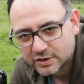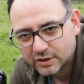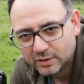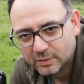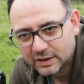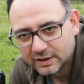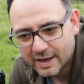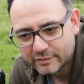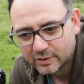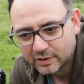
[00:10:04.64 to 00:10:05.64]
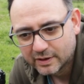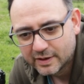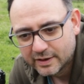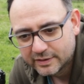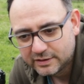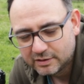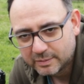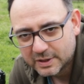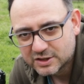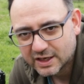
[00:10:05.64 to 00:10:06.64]
to level your
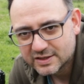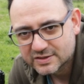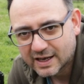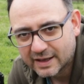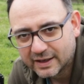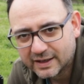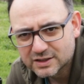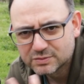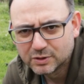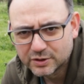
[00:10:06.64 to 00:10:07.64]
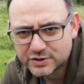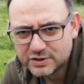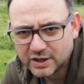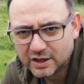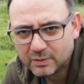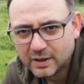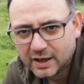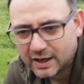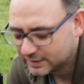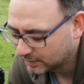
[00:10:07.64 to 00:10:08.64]
images, and then that's more to do.
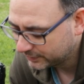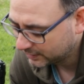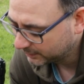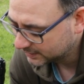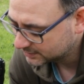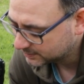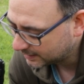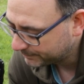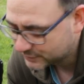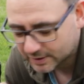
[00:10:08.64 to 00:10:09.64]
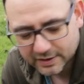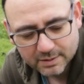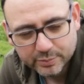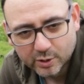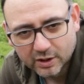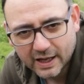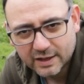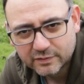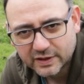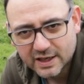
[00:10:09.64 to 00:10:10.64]
I don't think it works as well. So I think ball
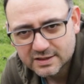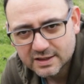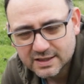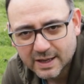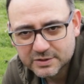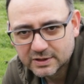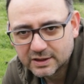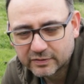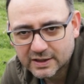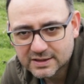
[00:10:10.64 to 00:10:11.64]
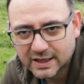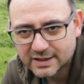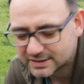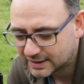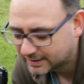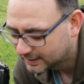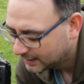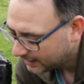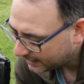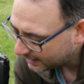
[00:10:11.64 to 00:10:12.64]
head for this is absolutely fantastic.
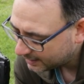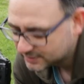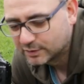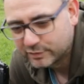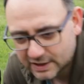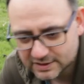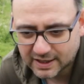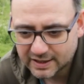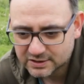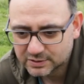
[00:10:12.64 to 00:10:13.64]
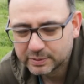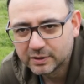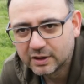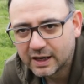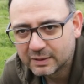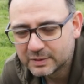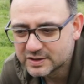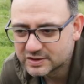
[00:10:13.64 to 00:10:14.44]
So for this kind of support, I would